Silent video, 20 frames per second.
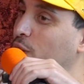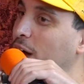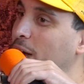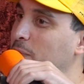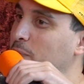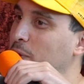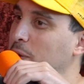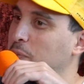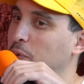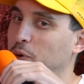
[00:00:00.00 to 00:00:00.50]

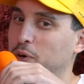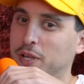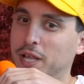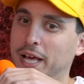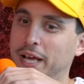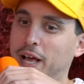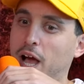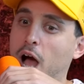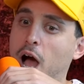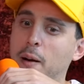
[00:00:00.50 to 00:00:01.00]
fight, people are
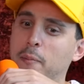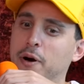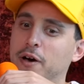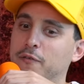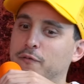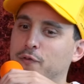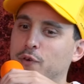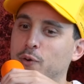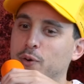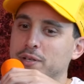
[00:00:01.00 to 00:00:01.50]
like, I'm
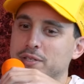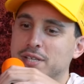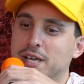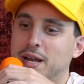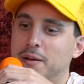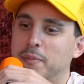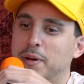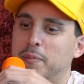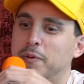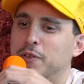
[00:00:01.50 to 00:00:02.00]
on Frogan's
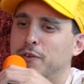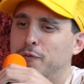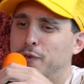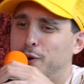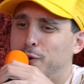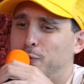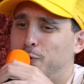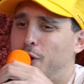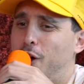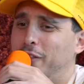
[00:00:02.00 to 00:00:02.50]
side. I'm like,
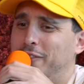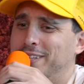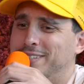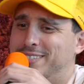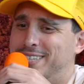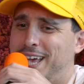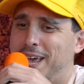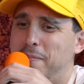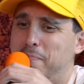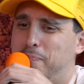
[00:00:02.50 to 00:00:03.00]
motherfucker, we're on the
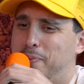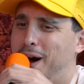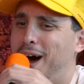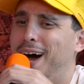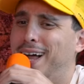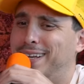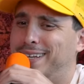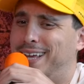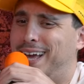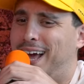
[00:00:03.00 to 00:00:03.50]
same
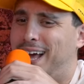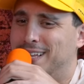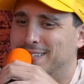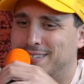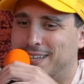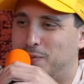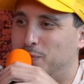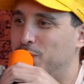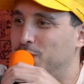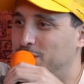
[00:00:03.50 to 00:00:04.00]

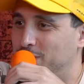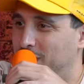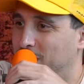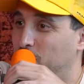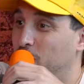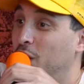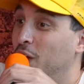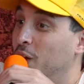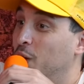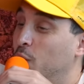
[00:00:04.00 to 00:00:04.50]
podcast. Like, what do you
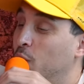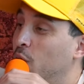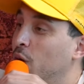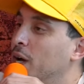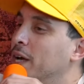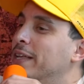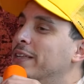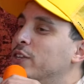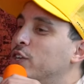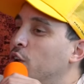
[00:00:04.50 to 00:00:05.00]
think?
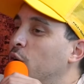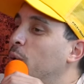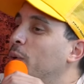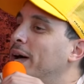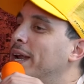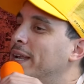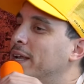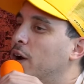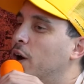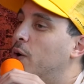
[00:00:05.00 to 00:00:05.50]
You know
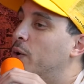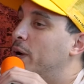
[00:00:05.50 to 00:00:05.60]
what?